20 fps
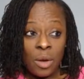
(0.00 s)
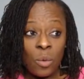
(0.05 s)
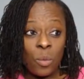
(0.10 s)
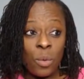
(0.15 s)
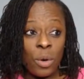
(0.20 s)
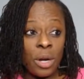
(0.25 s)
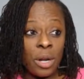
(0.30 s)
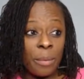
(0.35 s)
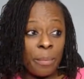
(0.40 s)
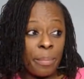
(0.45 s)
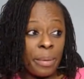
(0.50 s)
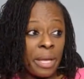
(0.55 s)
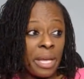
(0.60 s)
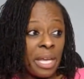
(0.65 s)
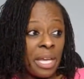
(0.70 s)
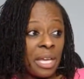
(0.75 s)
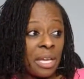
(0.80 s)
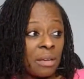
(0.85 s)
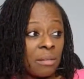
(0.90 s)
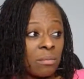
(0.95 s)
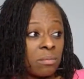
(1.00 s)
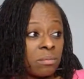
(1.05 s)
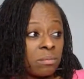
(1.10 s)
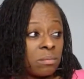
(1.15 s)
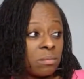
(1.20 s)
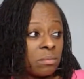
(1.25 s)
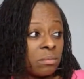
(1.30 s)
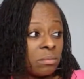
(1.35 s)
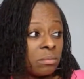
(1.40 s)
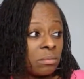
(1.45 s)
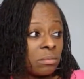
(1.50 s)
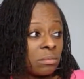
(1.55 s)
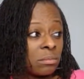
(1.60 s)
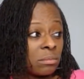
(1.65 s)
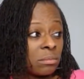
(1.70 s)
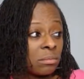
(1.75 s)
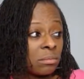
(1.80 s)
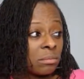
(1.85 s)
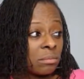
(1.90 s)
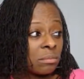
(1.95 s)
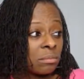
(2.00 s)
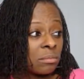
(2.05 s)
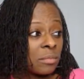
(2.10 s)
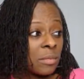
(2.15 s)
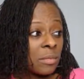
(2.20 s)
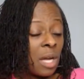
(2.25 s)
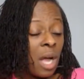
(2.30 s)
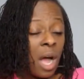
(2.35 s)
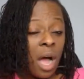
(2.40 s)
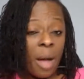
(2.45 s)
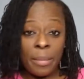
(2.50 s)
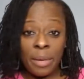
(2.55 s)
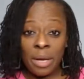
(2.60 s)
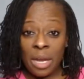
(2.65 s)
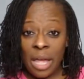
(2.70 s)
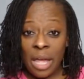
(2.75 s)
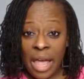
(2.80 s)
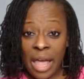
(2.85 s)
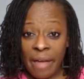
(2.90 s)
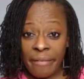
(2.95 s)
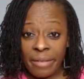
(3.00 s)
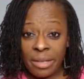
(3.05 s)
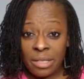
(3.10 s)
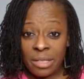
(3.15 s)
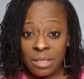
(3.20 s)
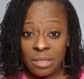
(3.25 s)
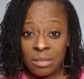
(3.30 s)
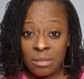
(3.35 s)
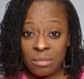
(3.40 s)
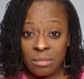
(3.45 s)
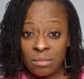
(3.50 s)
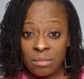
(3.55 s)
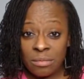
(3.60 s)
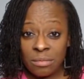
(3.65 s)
Would it be Kamala Harris?